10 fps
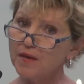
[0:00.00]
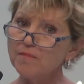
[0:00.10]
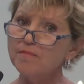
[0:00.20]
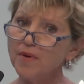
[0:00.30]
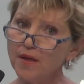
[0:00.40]

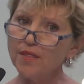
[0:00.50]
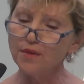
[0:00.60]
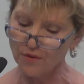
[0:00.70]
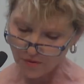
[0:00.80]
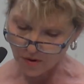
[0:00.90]

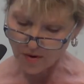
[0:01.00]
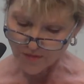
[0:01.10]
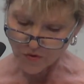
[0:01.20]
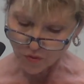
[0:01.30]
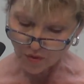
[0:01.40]
Mother of
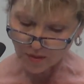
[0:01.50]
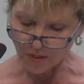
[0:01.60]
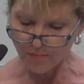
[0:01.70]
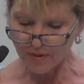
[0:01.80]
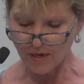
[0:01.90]

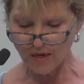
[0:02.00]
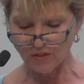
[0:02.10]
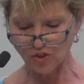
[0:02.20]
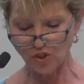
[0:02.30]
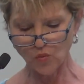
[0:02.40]
Unity
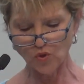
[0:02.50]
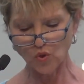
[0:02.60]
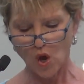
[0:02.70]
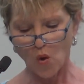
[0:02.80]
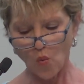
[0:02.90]
because she was